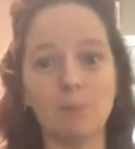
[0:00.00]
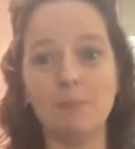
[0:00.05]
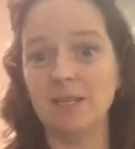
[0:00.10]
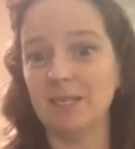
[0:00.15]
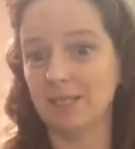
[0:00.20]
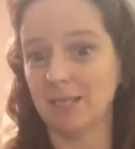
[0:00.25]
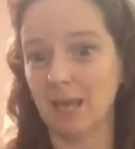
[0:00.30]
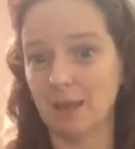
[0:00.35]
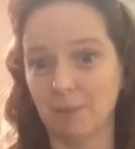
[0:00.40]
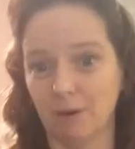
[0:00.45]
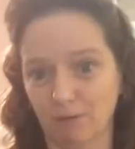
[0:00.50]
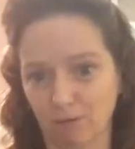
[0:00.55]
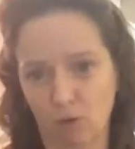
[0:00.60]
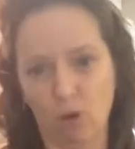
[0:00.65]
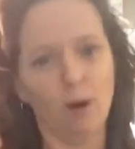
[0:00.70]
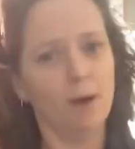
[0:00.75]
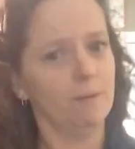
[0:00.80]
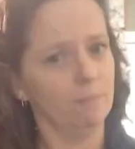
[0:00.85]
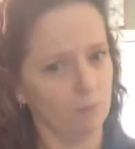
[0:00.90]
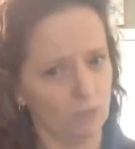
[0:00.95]
me say
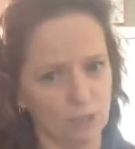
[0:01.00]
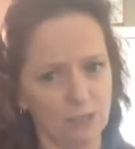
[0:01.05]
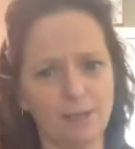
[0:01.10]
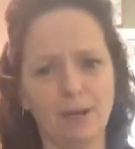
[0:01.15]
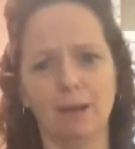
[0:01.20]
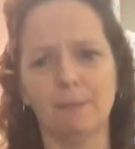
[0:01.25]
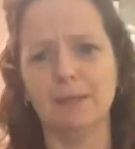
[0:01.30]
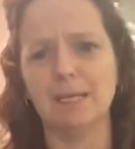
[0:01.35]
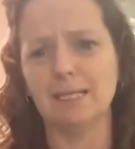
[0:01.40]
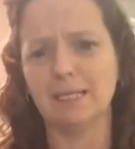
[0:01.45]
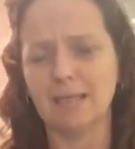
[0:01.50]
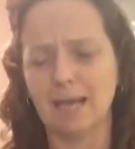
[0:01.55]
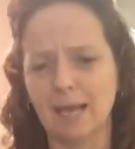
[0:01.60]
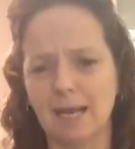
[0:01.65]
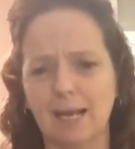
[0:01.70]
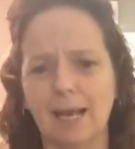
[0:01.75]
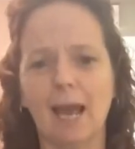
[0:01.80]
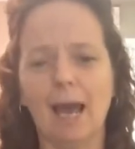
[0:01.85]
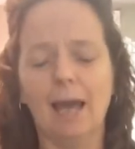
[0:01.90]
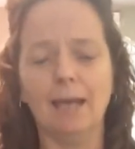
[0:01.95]
before and will hear me say
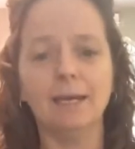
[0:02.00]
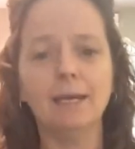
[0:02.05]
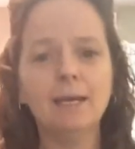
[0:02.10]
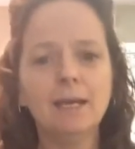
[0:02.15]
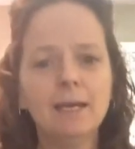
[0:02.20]
again,